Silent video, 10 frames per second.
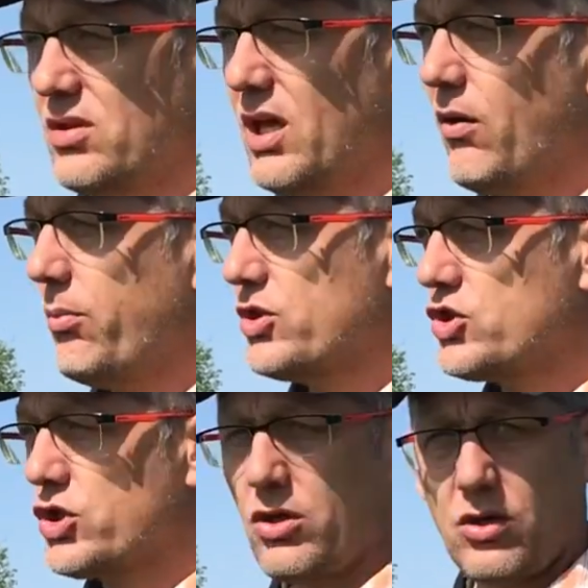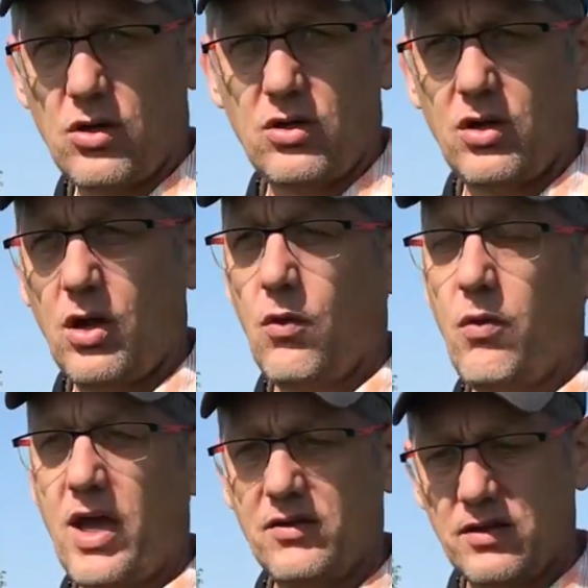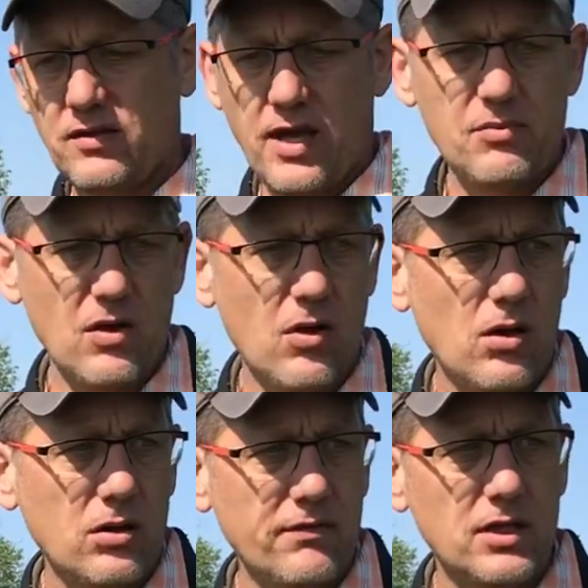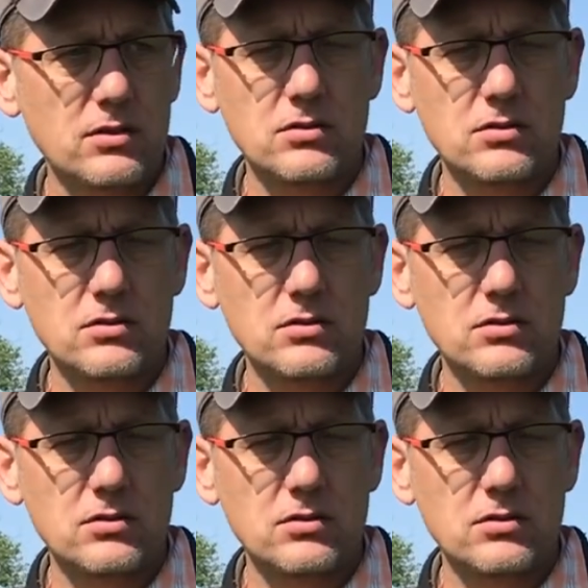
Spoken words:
they'll mature around the time that all of